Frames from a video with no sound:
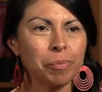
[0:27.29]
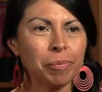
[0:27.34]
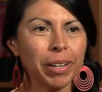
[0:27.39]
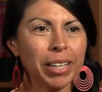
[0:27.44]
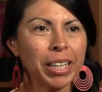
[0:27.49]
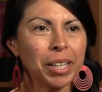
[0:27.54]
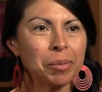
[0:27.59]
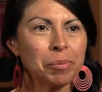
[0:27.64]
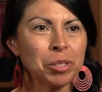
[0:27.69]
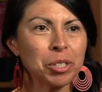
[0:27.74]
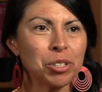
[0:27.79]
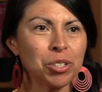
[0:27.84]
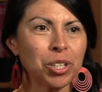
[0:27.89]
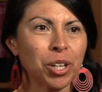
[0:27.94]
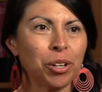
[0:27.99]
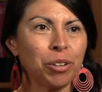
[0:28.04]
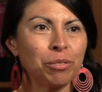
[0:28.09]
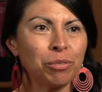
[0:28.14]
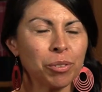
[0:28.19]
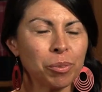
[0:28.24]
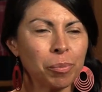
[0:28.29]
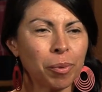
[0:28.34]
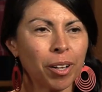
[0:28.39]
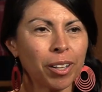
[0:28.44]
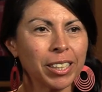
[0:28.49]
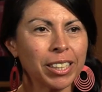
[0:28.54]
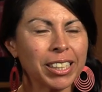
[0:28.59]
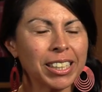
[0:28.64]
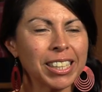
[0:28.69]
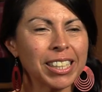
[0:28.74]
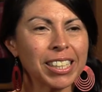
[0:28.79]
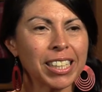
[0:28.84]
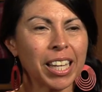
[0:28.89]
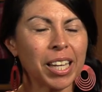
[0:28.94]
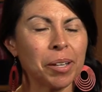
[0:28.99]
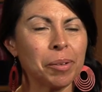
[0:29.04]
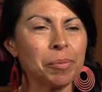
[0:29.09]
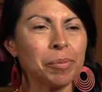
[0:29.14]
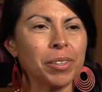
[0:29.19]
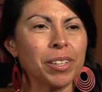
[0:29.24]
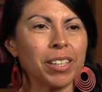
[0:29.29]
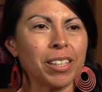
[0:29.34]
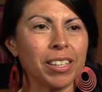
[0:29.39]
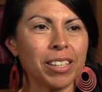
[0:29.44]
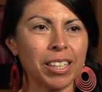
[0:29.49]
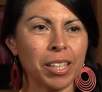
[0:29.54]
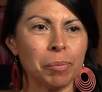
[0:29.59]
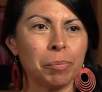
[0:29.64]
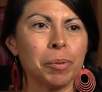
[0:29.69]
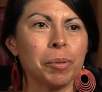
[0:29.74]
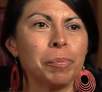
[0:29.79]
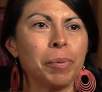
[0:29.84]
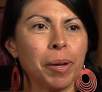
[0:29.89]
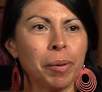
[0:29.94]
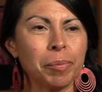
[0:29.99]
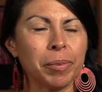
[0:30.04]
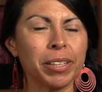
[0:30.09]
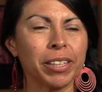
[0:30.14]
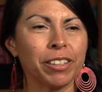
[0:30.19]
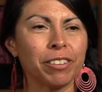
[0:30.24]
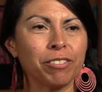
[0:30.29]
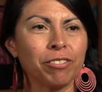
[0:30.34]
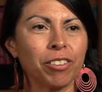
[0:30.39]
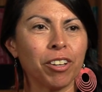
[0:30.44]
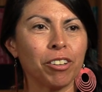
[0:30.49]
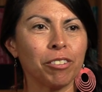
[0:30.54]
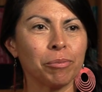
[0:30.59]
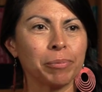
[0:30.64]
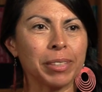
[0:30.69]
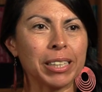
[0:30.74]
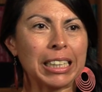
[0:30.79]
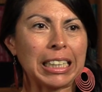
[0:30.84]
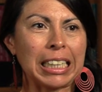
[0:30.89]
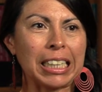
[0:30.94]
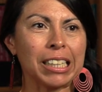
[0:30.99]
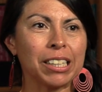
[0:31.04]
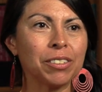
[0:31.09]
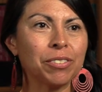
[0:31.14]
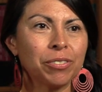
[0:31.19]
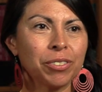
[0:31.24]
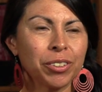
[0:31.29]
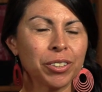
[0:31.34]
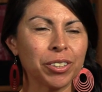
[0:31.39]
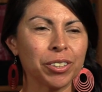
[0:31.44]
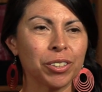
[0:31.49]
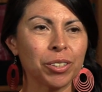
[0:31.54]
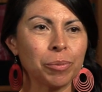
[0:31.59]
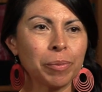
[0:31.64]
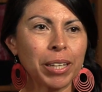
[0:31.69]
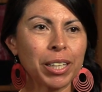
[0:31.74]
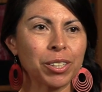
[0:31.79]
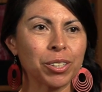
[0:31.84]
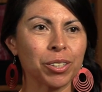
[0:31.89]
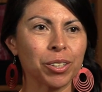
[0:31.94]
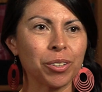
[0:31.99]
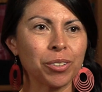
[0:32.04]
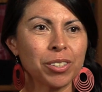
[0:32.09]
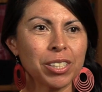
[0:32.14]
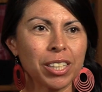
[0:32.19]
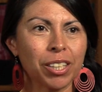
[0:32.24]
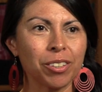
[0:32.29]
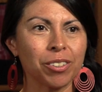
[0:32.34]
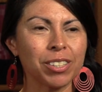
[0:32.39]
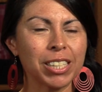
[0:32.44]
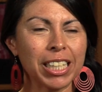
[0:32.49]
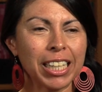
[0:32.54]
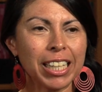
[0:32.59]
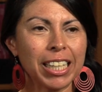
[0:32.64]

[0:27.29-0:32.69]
My name is Jennifer Mullins. I'm the NEPA Public Involvement Lead for New Mexico DOT.